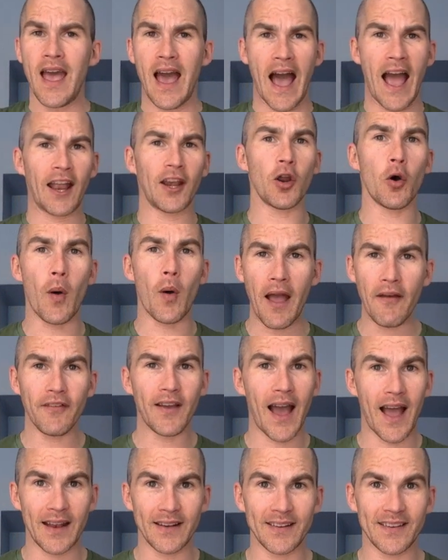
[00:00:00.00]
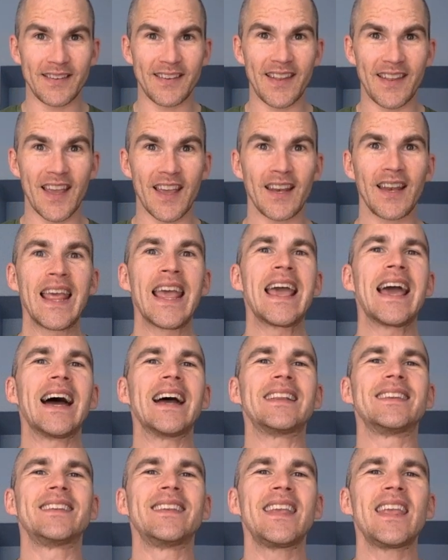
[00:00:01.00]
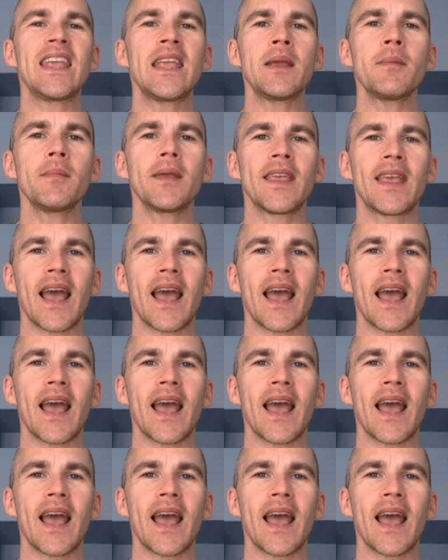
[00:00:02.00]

I know I've gotten to see it. A team